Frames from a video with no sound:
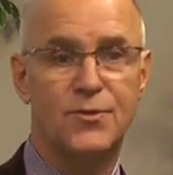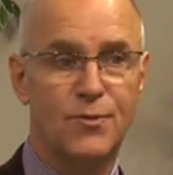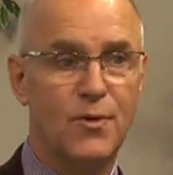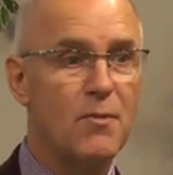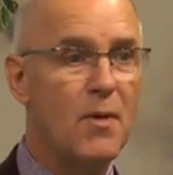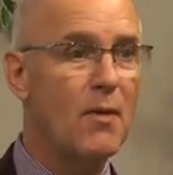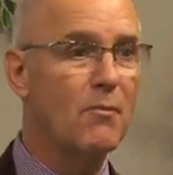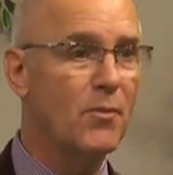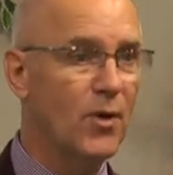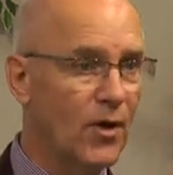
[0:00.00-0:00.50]

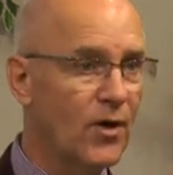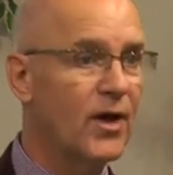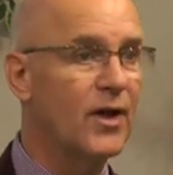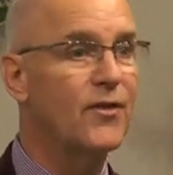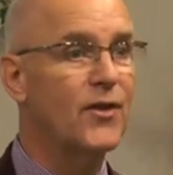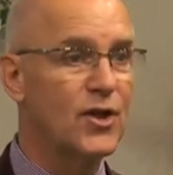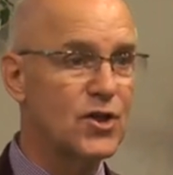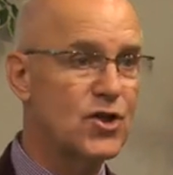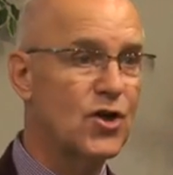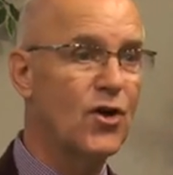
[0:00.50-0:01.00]
Remember,
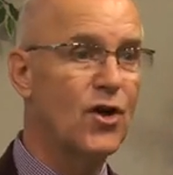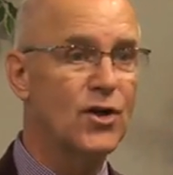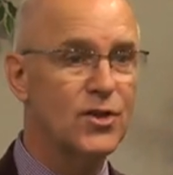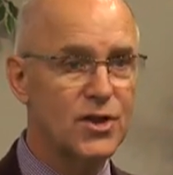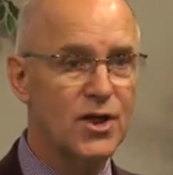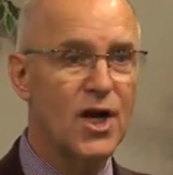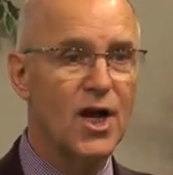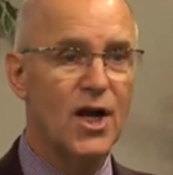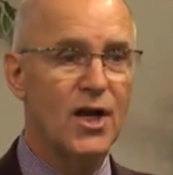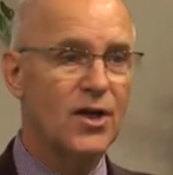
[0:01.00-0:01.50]
in the
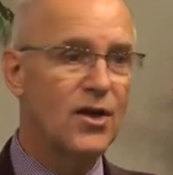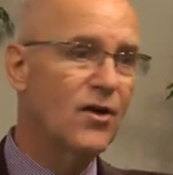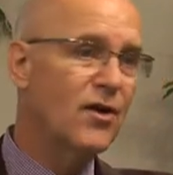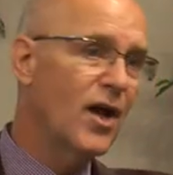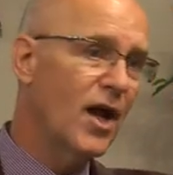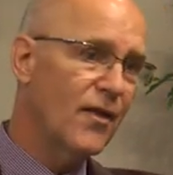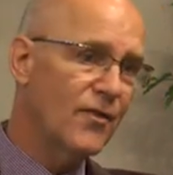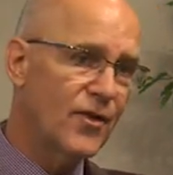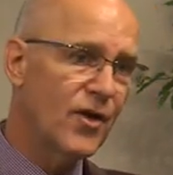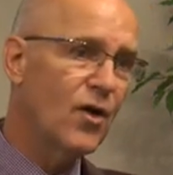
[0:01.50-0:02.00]
church, you're
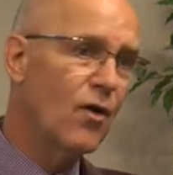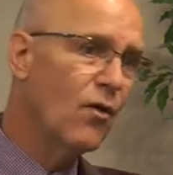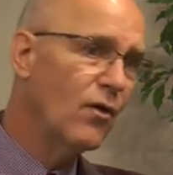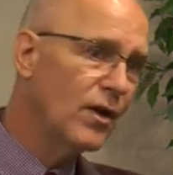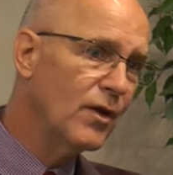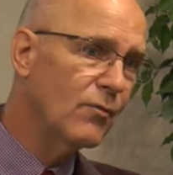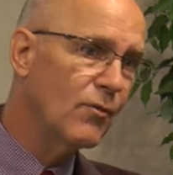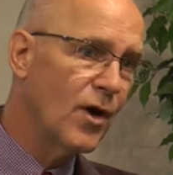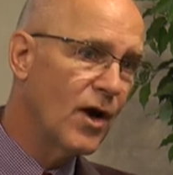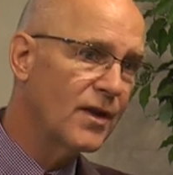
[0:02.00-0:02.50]
not the
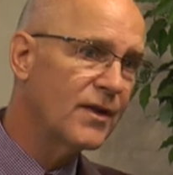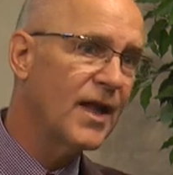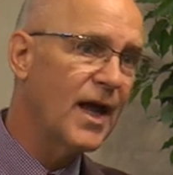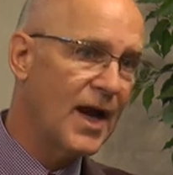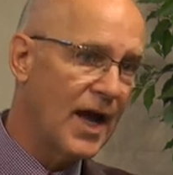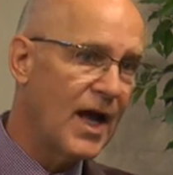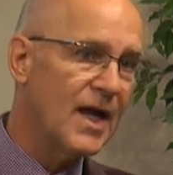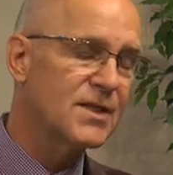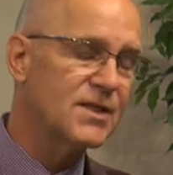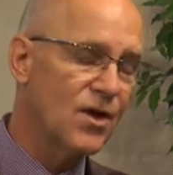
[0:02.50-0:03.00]
only one
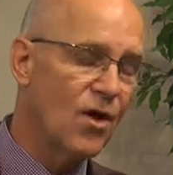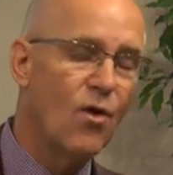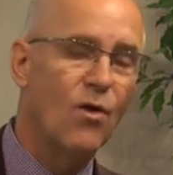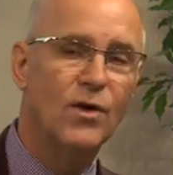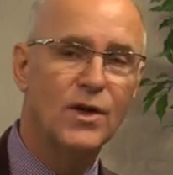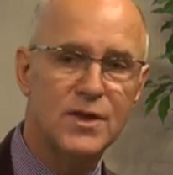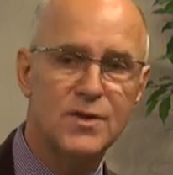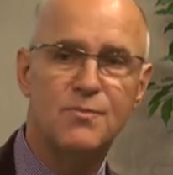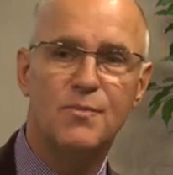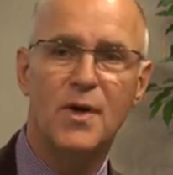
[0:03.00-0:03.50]
that has the
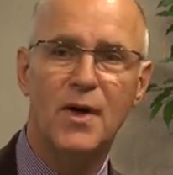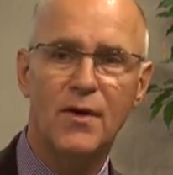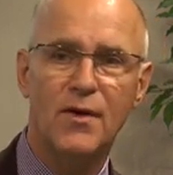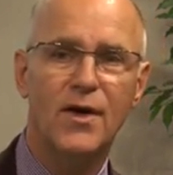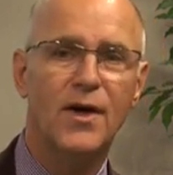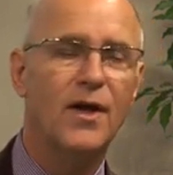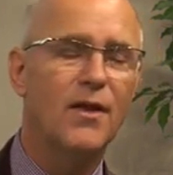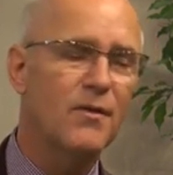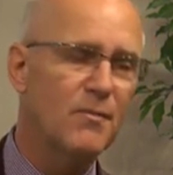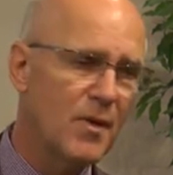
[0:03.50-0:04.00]
Holy
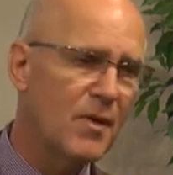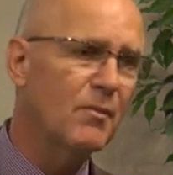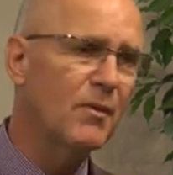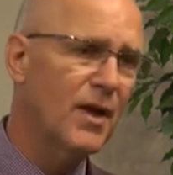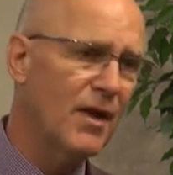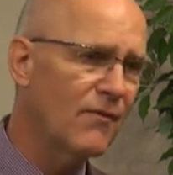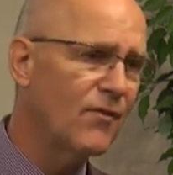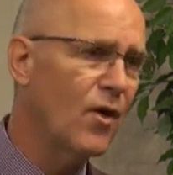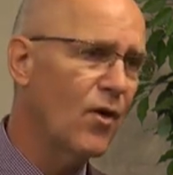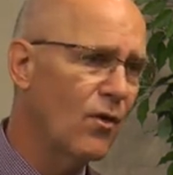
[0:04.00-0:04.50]
Spirit. Other people
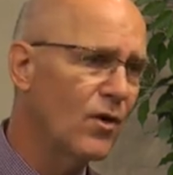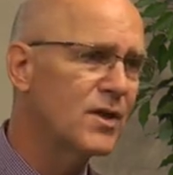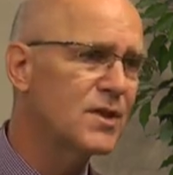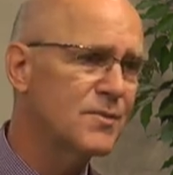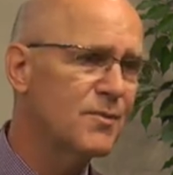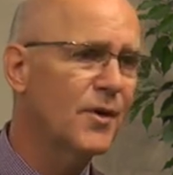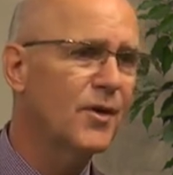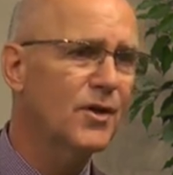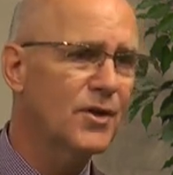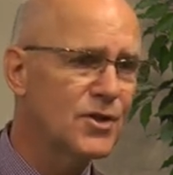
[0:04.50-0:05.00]
have the Holy
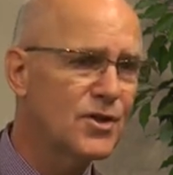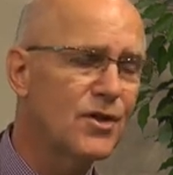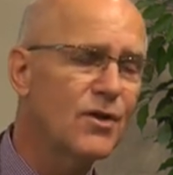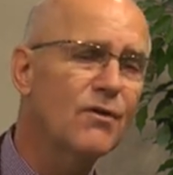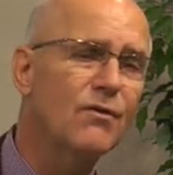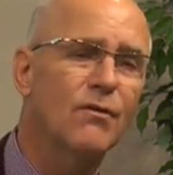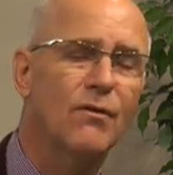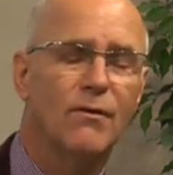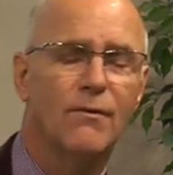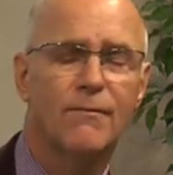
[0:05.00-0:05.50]
Spirit
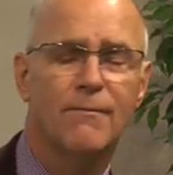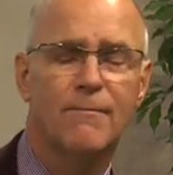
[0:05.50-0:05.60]
too.